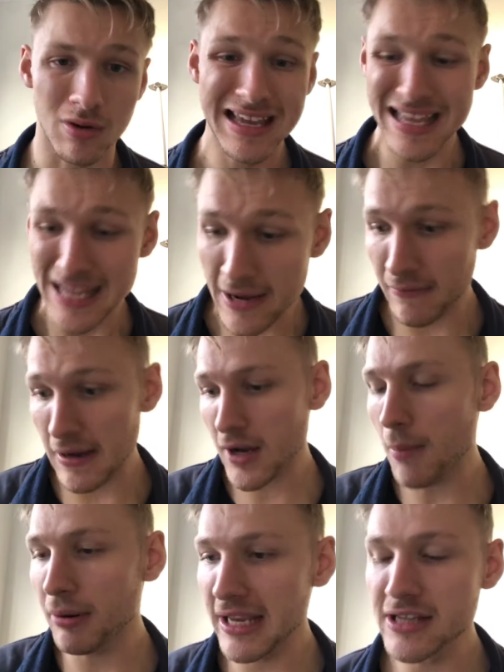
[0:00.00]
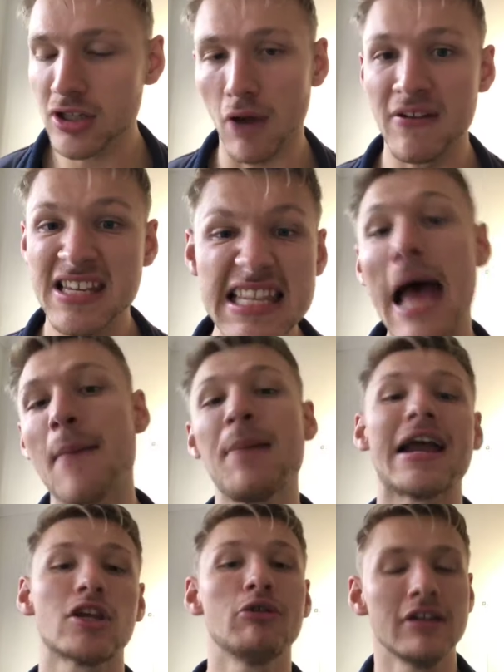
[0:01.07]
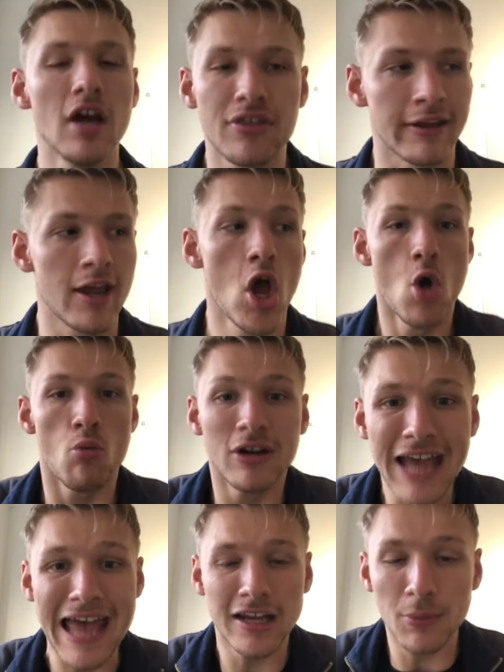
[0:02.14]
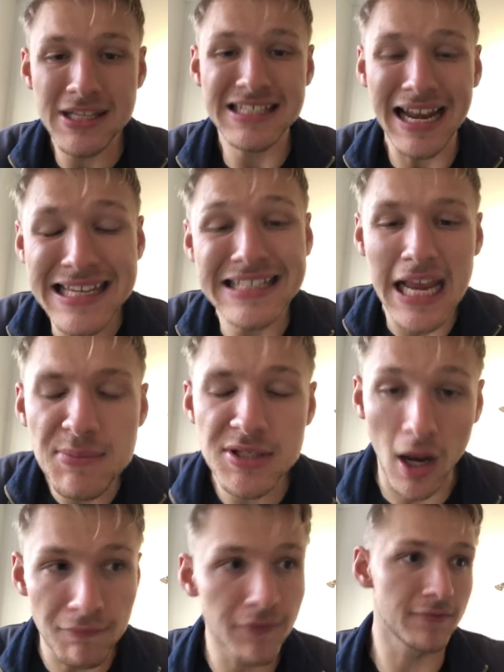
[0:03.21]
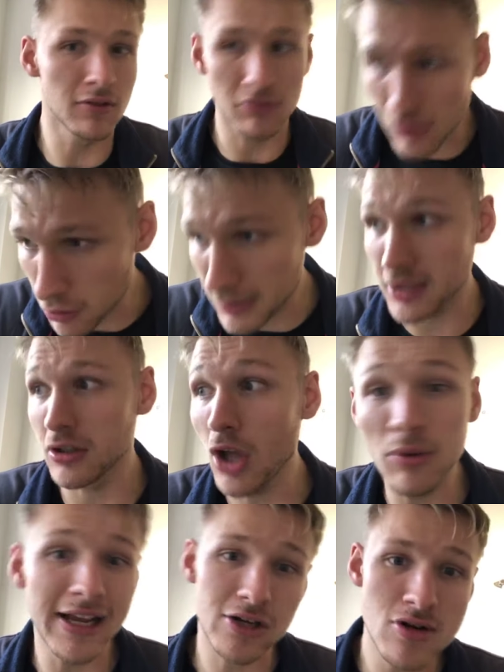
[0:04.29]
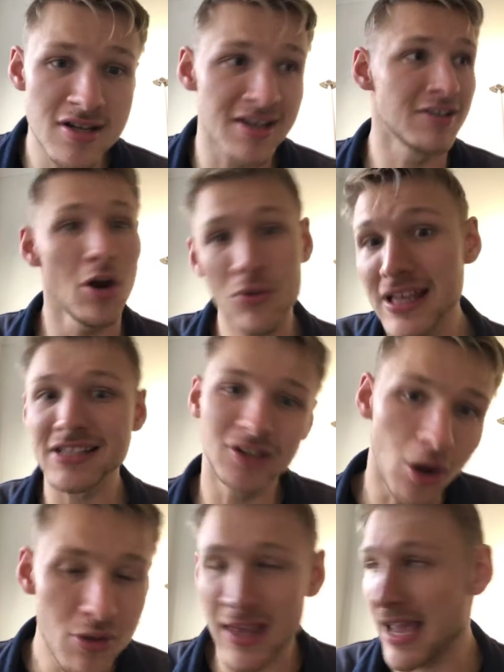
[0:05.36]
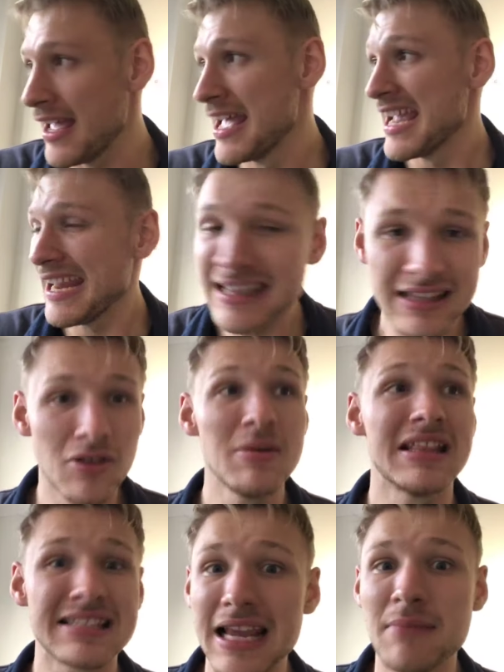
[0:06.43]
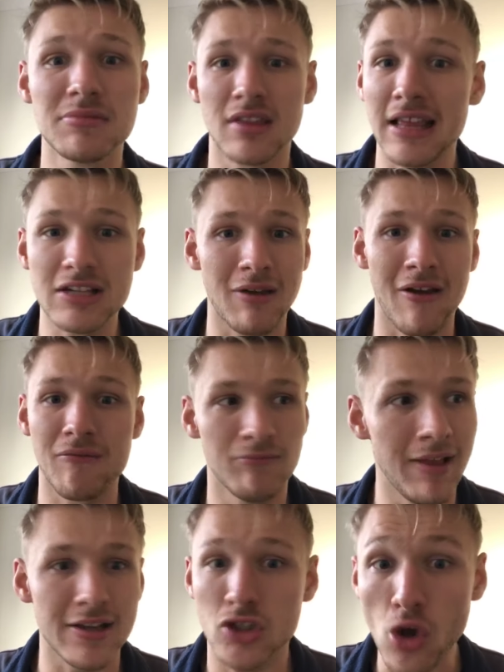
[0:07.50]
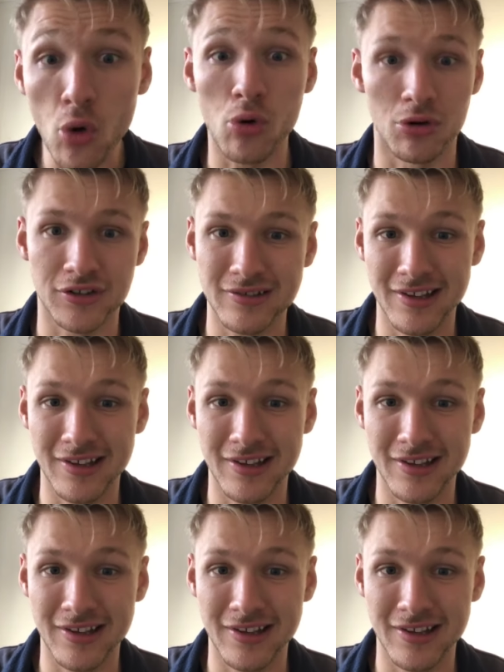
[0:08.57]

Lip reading: If a couple of years ago, if we sat back doing nothing, we'd end up exactly the same stuff. No electricity, no this, no that. The same things. We have like swords.